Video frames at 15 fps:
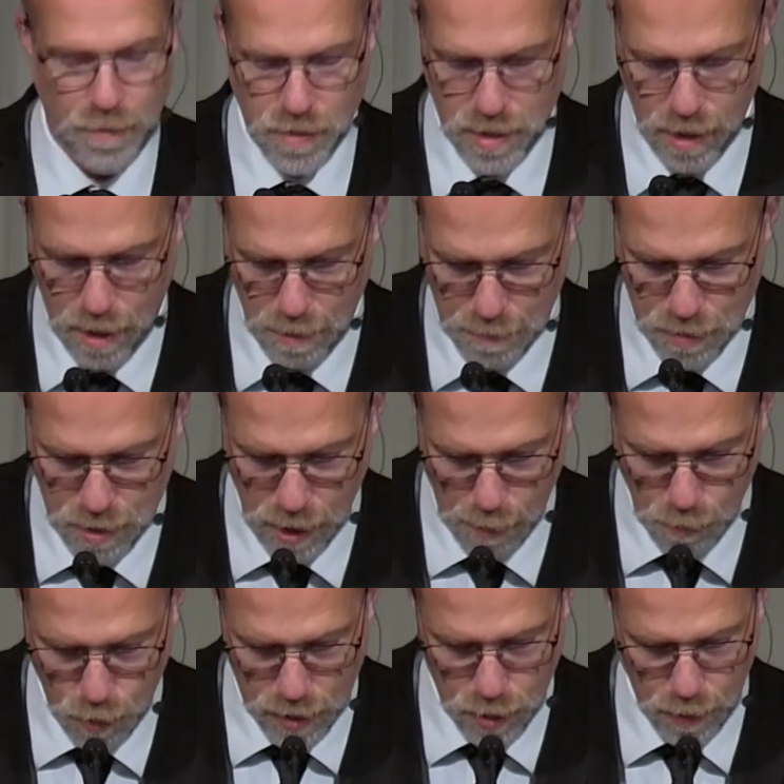Psalms, Psalm
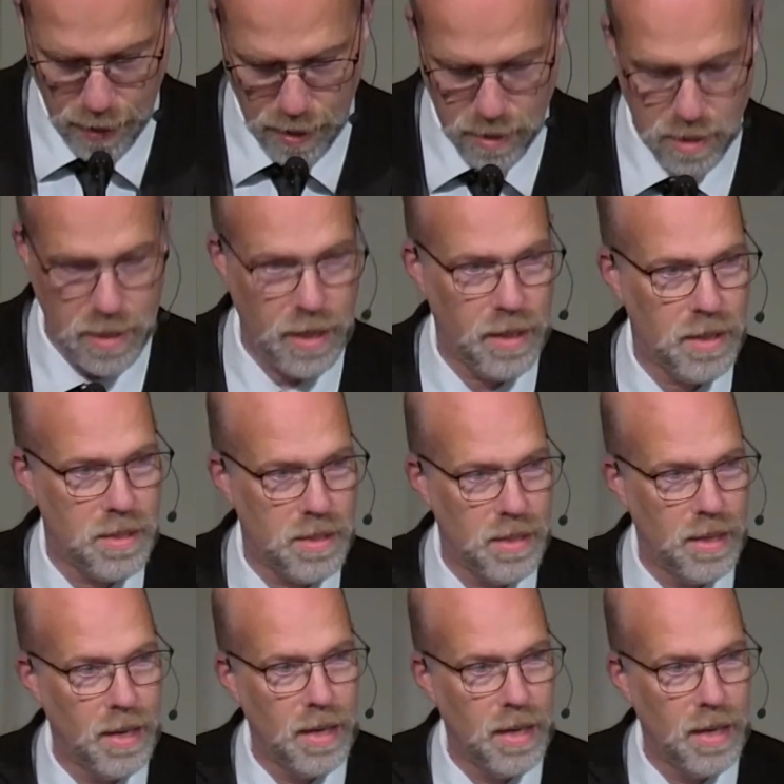126.